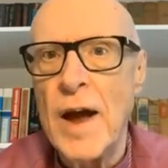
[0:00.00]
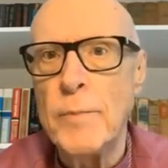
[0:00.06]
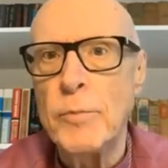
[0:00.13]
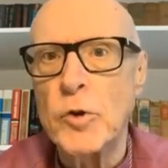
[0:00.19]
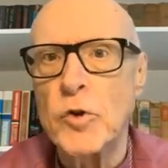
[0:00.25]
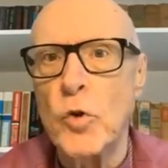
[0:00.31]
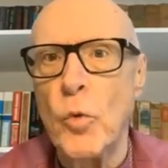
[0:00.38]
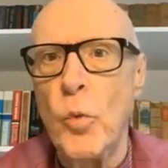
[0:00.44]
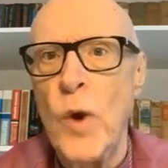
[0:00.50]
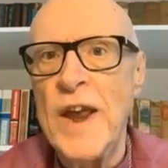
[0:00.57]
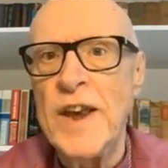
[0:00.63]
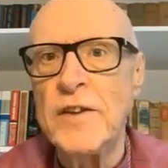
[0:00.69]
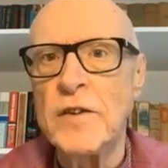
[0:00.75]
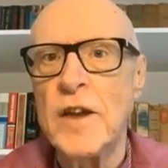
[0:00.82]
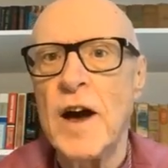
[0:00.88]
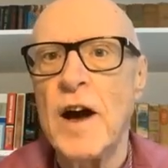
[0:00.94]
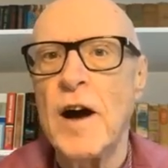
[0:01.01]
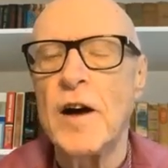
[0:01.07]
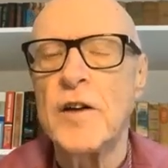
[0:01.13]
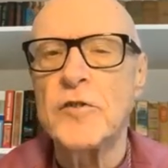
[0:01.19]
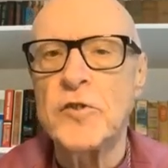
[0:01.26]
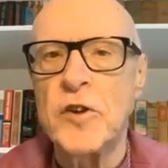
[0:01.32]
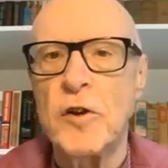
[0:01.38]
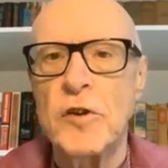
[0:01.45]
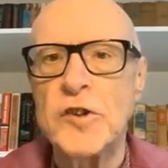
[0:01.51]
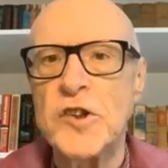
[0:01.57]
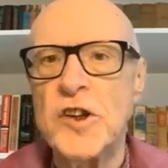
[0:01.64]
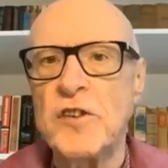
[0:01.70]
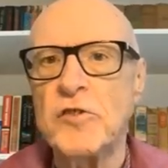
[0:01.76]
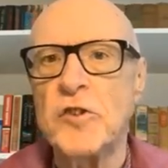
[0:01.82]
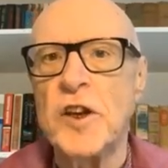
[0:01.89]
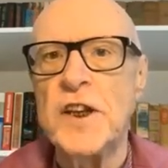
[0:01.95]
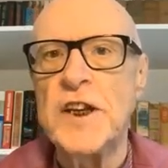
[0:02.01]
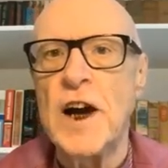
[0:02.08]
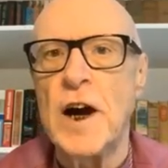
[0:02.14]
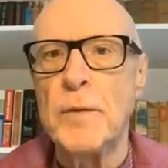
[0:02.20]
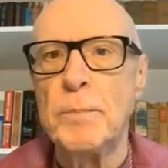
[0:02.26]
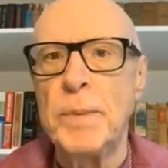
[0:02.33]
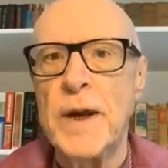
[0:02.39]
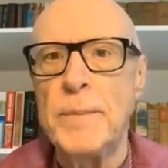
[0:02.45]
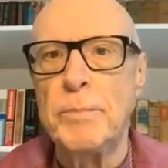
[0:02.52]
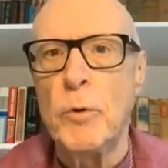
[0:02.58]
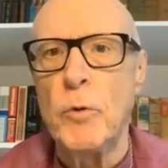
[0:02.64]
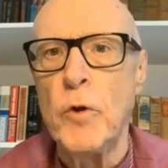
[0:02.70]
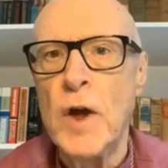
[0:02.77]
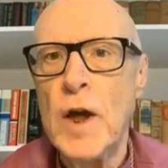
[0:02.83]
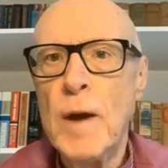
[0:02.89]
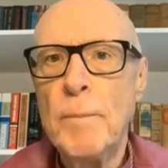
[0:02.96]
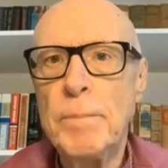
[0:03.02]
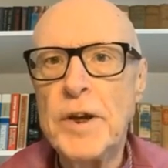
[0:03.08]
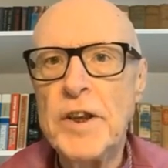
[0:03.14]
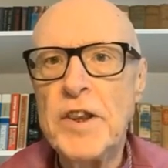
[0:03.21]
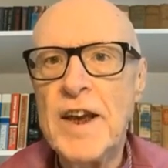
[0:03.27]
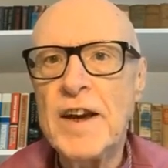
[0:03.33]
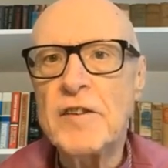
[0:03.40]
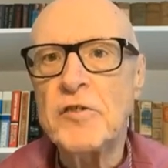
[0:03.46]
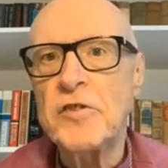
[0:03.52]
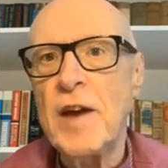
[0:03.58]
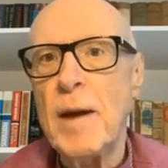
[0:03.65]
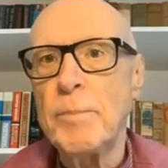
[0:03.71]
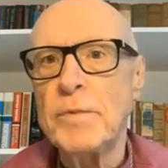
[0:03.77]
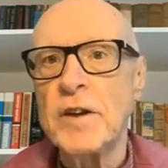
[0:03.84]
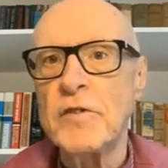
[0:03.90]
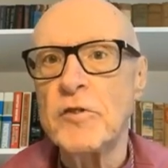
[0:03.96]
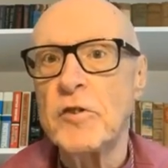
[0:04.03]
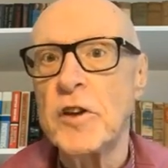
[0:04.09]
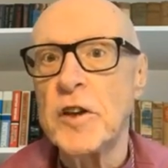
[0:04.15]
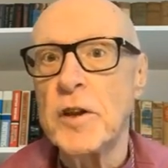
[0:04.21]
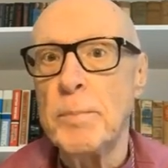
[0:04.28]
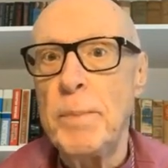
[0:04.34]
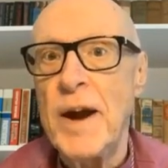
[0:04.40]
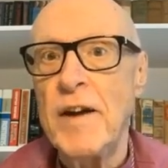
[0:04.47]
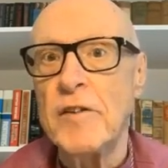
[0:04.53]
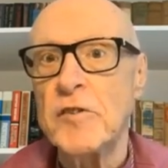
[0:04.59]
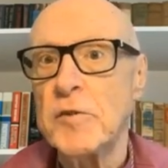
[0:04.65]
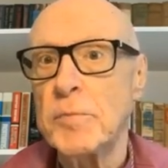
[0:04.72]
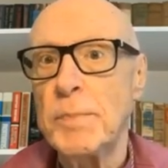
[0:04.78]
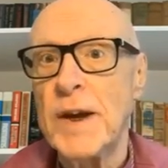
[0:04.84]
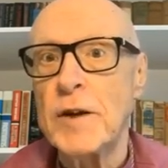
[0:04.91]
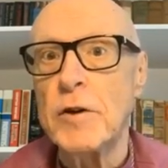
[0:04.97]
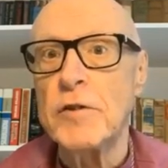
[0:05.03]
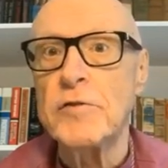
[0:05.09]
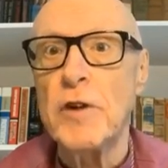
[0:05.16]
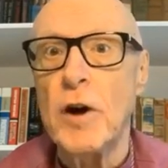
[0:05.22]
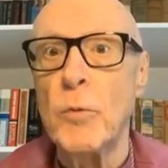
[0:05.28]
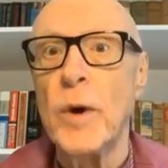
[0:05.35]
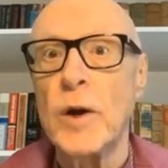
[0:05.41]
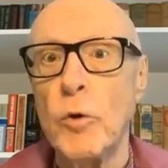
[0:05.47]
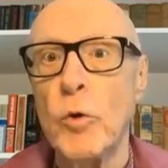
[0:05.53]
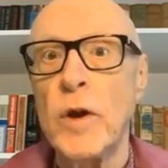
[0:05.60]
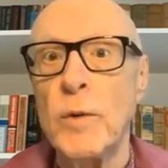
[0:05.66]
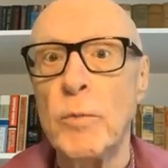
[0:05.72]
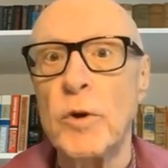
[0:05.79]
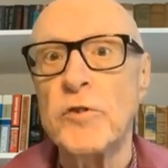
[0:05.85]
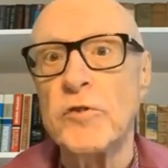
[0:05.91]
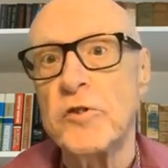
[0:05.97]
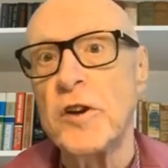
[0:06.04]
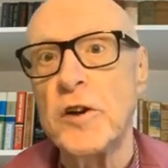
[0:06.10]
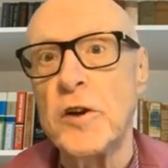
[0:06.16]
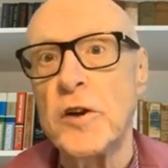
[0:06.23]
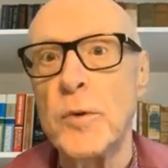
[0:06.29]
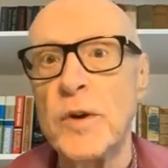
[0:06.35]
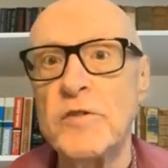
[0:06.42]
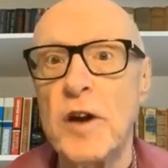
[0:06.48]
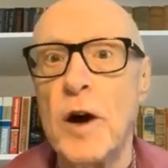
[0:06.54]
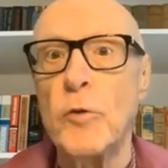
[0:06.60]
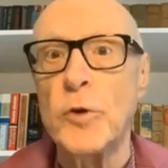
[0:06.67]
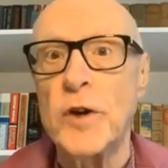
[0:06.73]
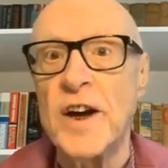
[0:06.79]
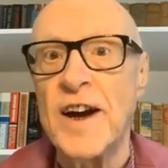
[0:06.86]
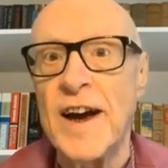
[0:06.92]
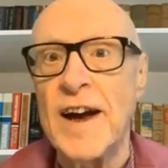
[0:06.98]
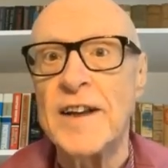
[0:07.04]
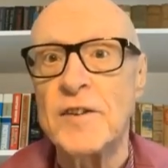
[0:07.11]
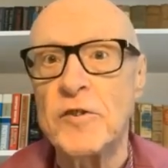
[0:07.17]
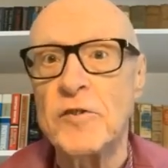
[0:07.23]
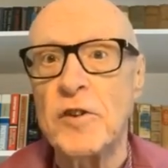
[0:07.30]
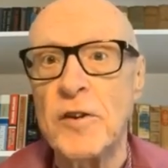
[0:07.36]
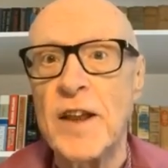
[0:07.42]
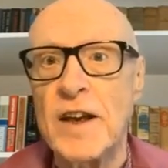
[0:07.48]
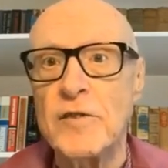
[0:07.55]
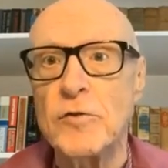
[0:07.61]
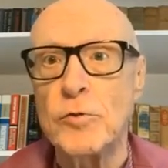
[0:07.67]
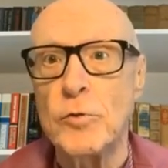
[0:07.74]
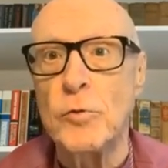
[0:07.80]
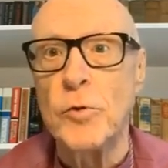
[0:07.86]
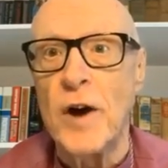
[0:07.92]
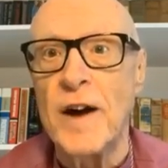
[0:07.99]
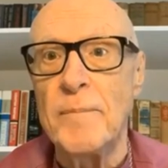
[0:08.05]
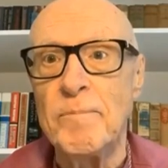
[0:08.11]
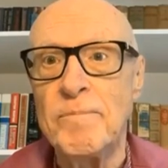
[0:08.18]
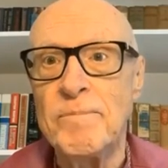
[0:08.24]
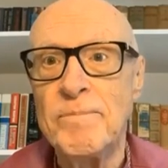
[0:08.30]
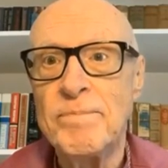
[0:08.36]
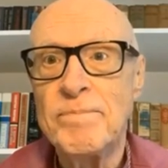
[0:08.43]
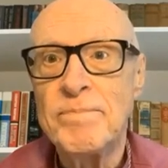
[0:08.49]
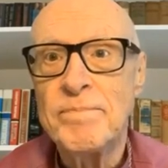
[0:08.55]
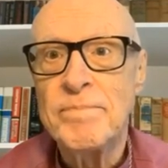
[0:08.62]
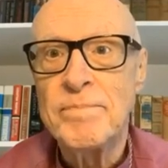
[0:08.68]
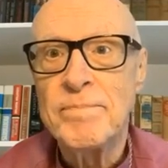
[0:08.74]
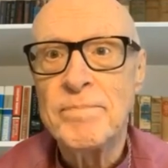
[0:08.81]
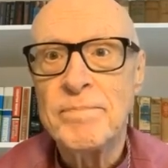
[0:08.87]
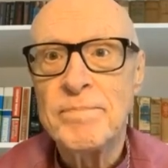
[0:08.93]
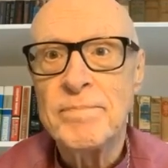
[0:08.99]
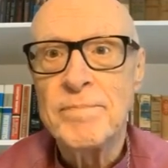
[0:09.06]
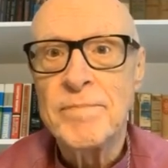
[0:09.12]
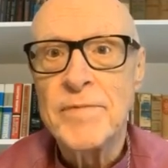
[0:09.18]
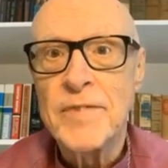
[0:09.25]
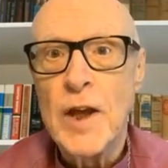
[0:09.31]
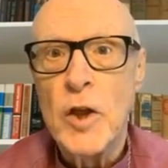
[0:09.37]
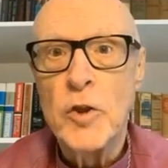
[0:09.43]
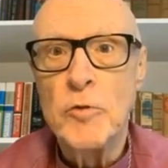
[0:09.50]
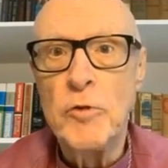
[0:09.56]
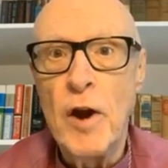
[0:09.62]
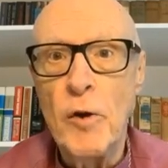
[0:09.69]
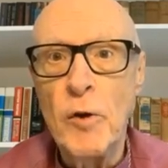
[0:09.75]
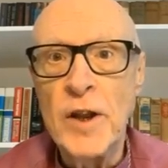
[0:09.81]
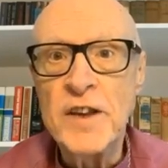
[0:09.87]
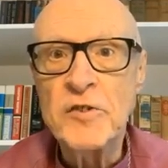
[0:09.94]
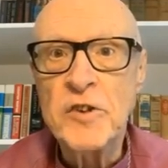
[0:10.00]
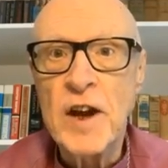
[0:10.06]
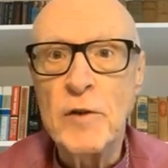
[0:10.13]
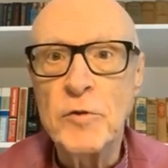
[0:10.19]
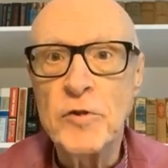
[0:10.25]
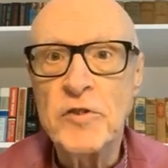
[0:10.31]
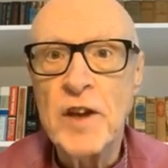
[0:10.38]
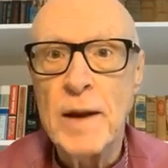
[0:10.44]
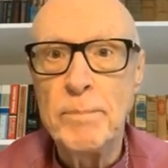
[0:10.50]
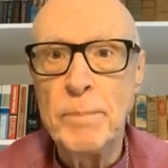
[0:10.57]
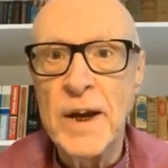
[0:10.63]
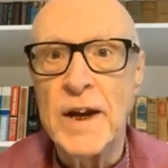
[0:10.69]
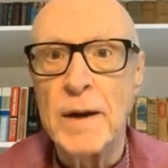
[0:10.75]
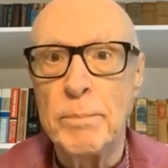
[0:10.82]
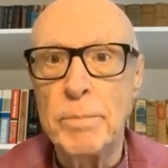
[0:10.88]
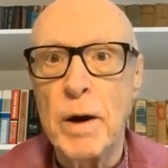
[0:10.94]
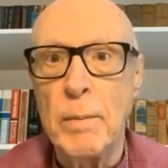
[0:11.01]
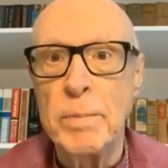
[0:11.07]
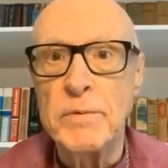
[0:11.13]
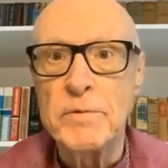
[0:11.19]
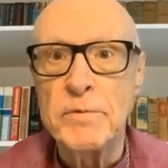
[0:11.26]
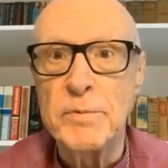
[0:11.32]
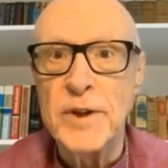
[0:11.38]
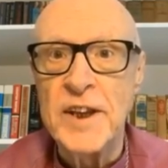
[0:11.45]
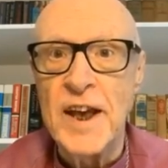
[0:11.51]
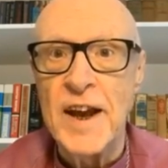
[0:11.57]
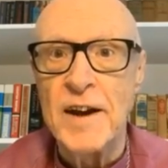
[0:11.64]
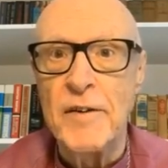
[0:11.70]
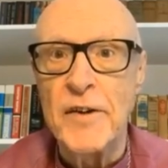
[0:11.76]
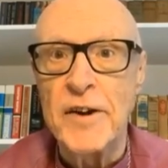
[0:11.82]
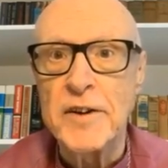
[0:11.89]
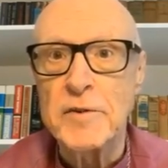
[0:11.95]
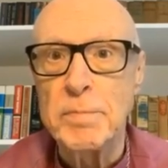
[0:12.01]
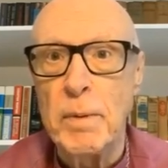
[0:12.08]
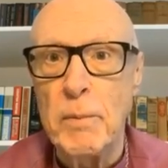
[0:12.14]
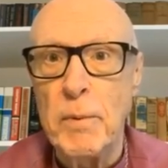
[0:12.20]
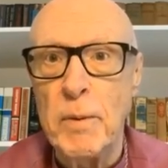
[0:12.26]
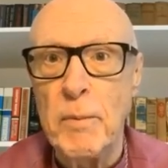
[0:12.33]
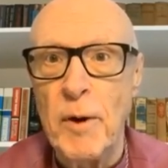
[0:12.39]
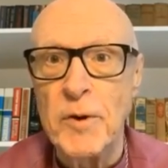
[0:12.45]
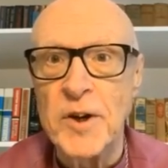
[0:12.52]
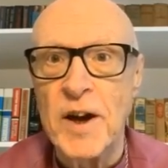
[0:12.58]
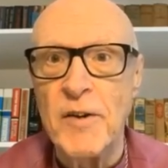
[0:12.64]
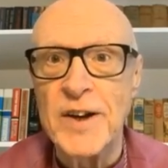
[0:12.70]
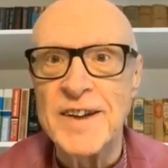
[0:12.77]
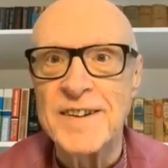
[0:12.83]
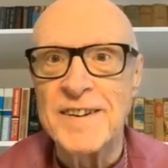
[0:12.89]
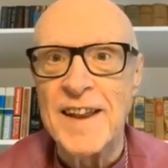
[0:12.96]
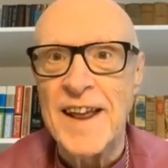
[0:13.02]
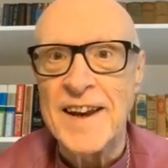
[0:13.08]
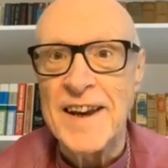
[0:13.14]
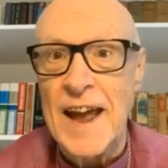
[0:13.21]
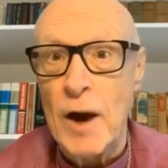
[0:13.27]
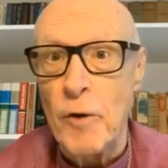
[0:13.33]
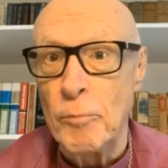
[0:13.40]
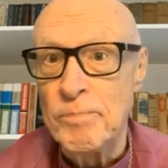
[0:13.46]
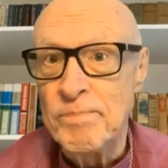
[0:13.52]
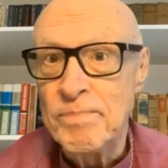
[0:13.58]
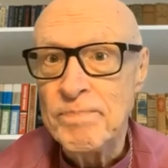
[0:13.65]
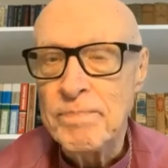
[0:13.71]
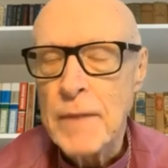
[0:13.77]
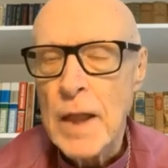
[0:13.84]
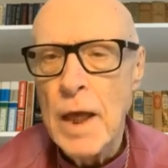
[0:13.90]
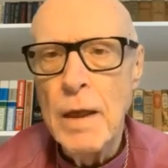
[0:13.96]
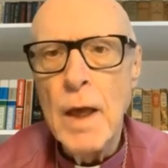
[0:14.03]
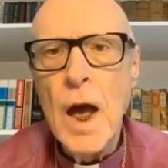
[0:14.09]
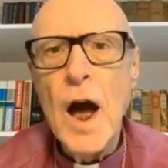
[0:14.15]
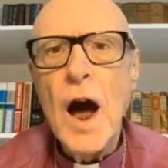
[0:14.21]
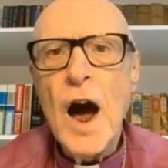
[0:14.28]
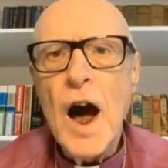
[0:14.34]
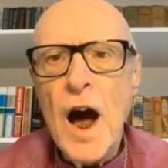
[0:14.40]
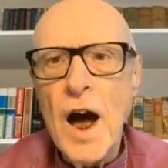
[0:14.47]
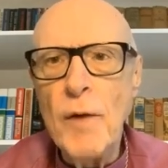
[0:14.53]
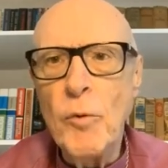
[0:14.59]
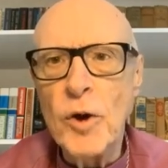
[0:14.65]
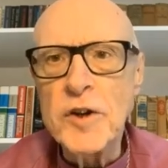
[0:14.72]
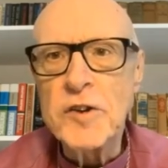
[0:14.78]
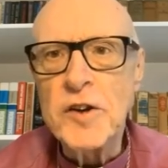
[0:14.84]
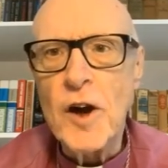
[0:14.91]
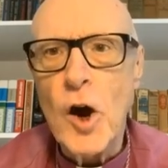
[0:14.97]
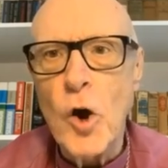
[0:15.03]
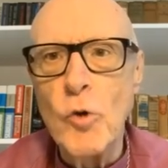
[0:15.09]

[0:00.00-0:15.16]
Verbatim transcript: they were able to win the hearts, not just of the young people, but the acceptance of the parents because, oh, well, all he wants to do is hold hands, so that's all right. The Rolling Stones had bigger problems with their lyrics, but we won't go into that now. I